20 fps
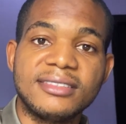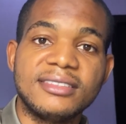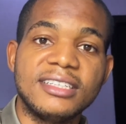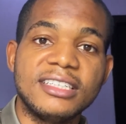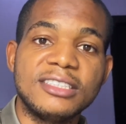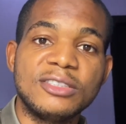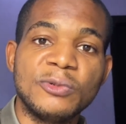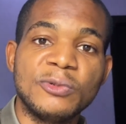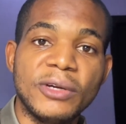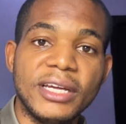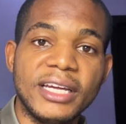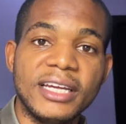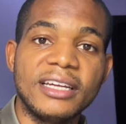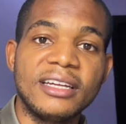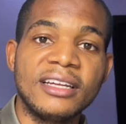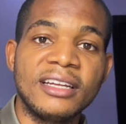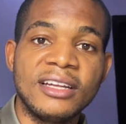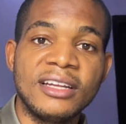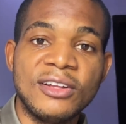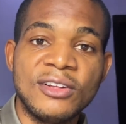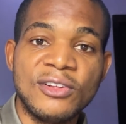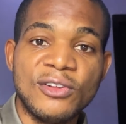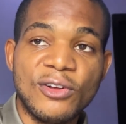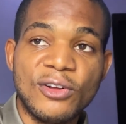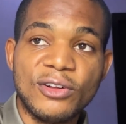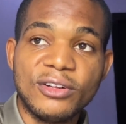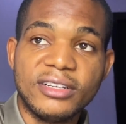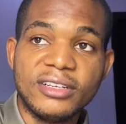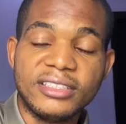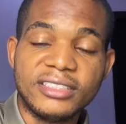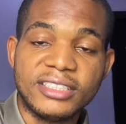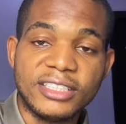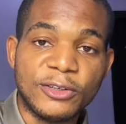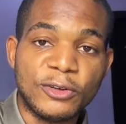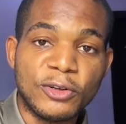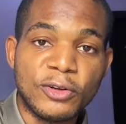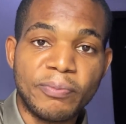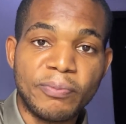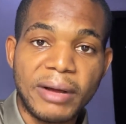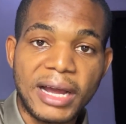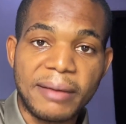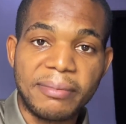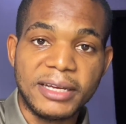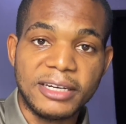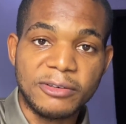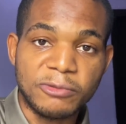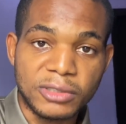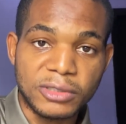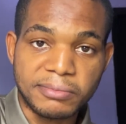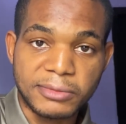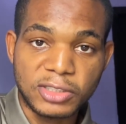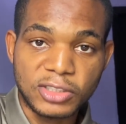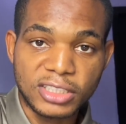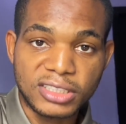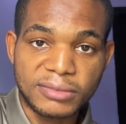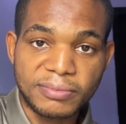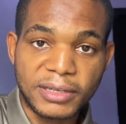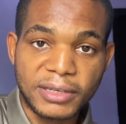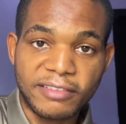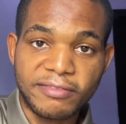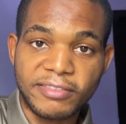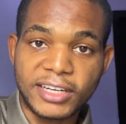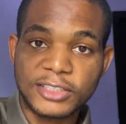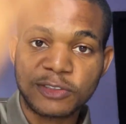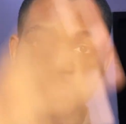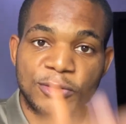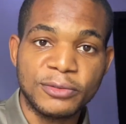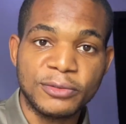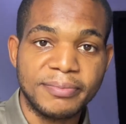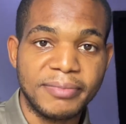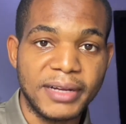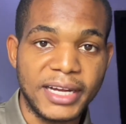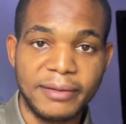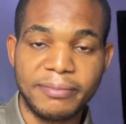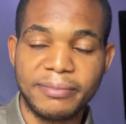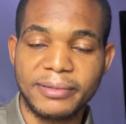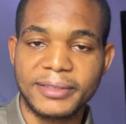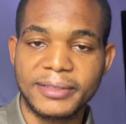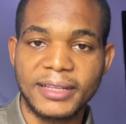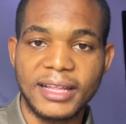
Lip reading: This way, the whole piping will just be a vertical pipe